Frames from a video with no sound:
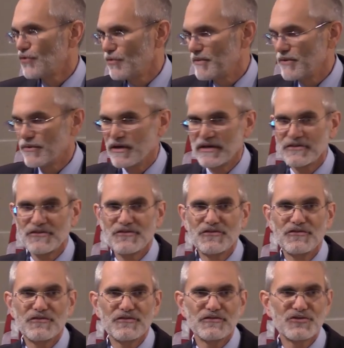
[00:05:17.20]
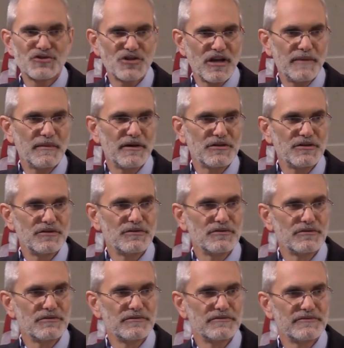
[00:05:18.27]
Fool me once, shame on
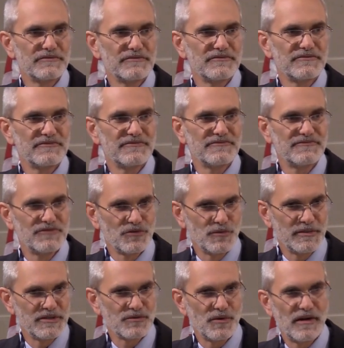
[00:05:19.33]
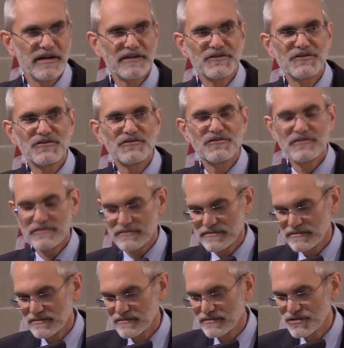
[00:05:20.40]
you. Fool me twice,
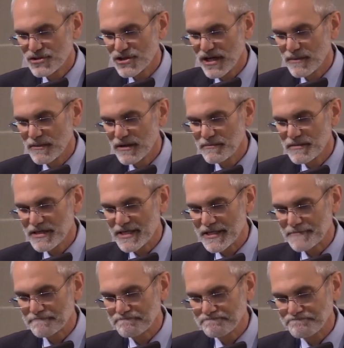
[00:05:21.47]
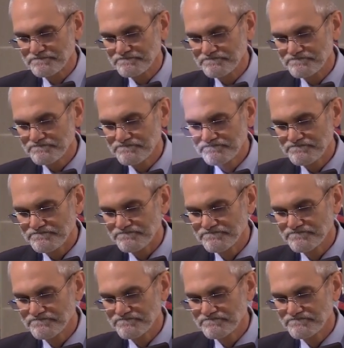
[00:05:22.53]
shame on me.
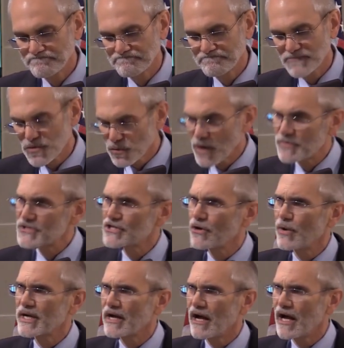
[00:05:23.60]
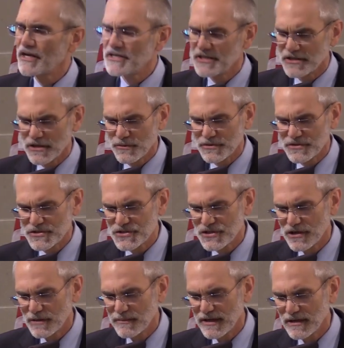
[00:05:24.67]
So what was going on here with this
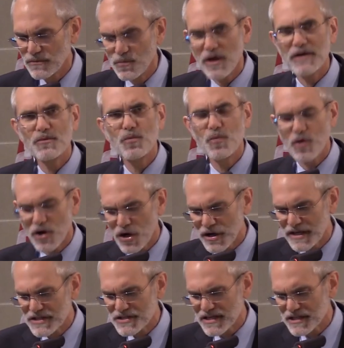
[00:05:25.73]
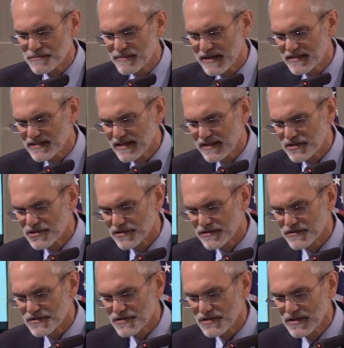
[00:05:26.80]
young man? What were his
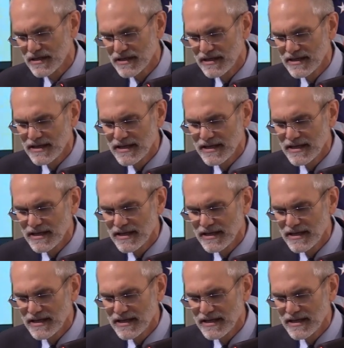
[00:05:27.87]
expectations?